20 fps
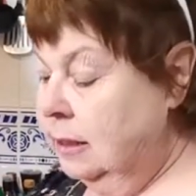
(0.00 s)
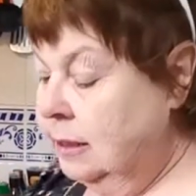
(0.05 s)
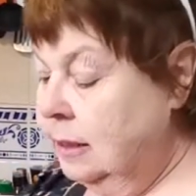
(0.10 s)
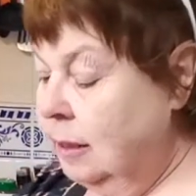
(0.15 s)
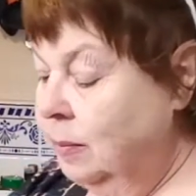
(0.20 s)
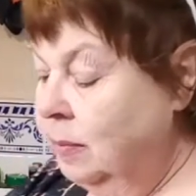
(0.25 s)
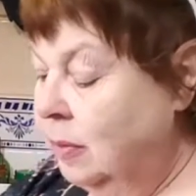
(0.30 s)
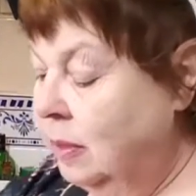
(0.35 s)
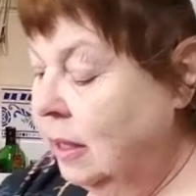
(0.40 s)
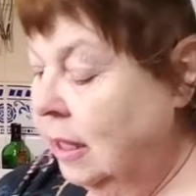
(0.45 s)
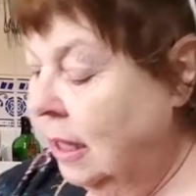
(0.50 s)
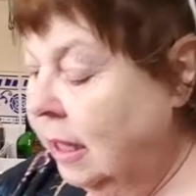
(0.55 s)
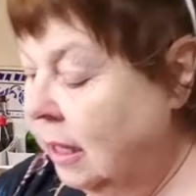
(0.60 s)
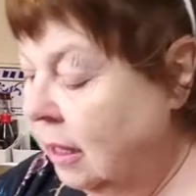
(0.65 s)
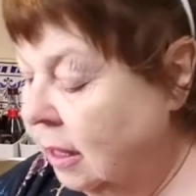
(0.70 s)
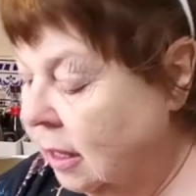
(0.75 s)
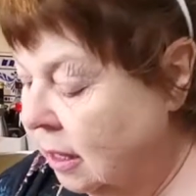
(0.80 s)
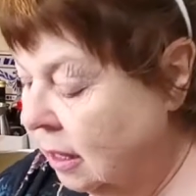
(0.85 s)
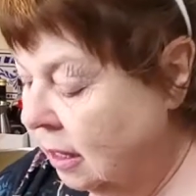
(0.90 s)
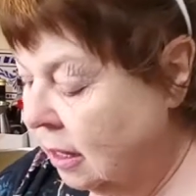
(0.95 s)

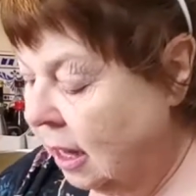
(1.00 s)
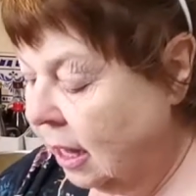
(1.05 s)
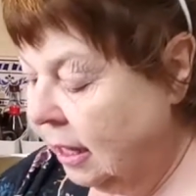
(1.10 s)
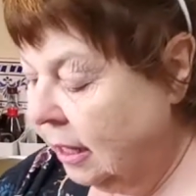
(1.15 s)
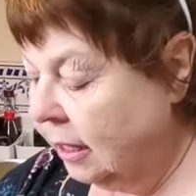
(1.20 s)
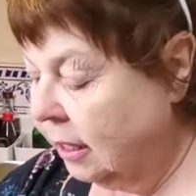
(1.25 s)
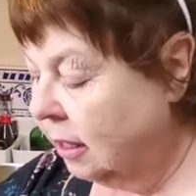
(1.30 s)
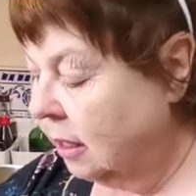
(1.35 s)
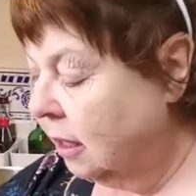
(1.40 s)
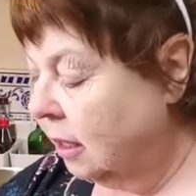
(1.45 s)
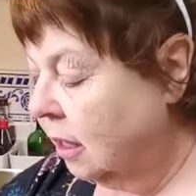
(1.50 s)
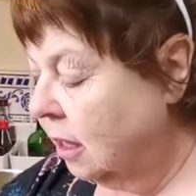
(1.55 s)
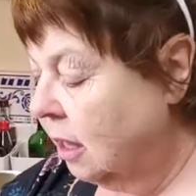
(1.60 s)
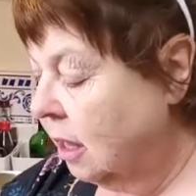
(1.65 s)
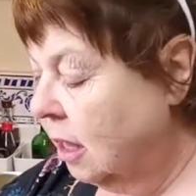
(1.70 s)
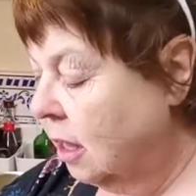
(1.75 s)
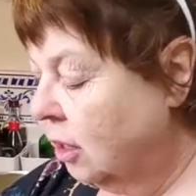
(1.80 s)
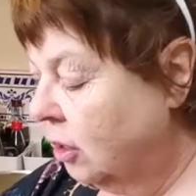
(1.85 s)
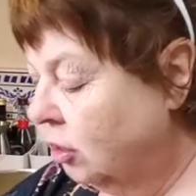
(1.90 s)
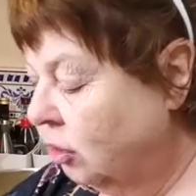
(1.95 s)
something like
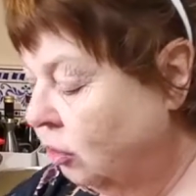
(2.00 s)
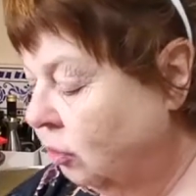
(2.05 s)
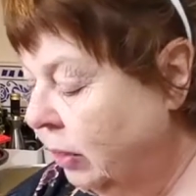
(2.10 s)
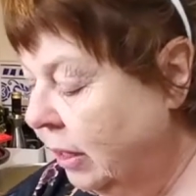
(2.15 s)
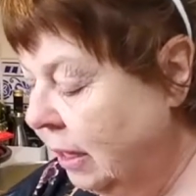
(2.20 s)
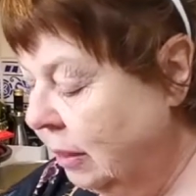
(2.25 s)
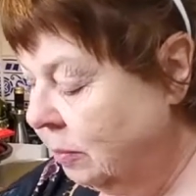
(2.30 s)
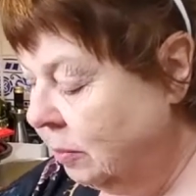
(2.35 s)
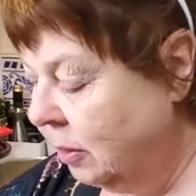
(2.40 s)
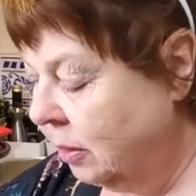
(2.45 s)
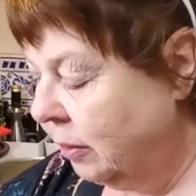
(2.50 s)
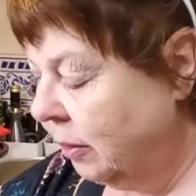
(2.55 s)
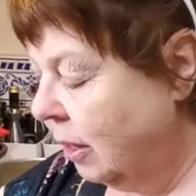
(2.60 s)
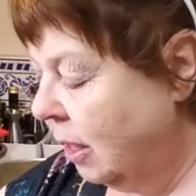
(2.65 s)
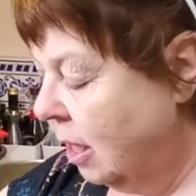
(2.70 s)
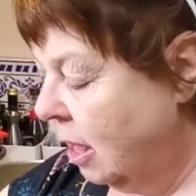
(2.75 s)
cream.